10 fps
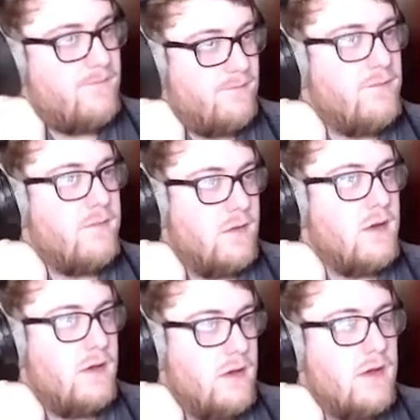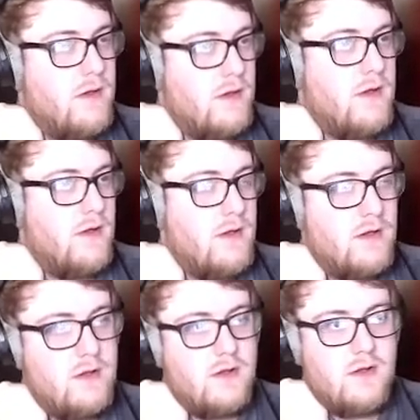
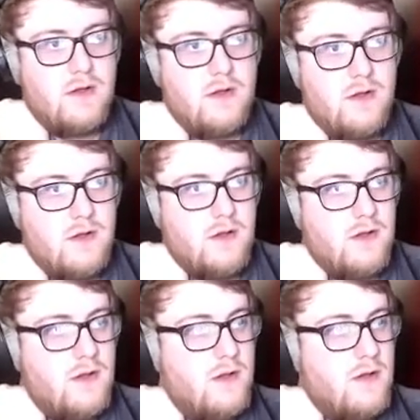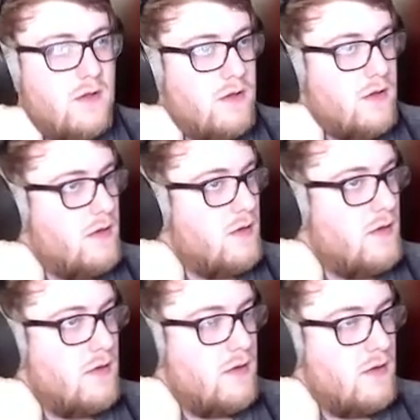
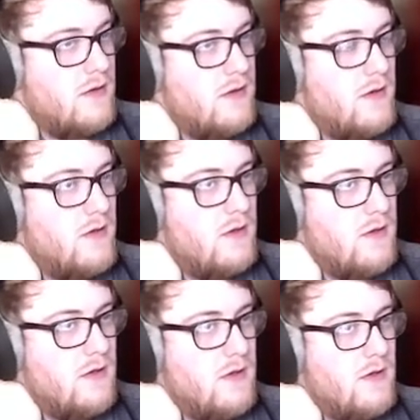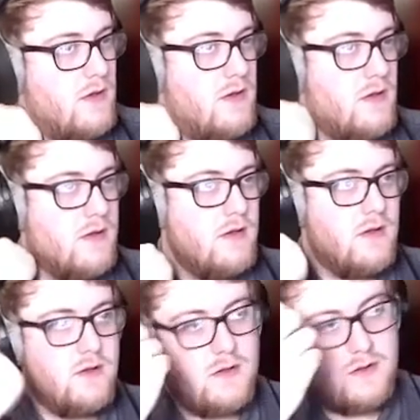
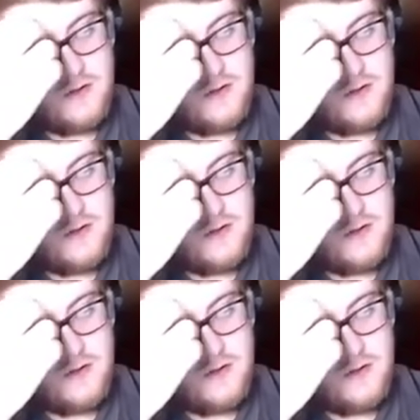The person shown says nothing.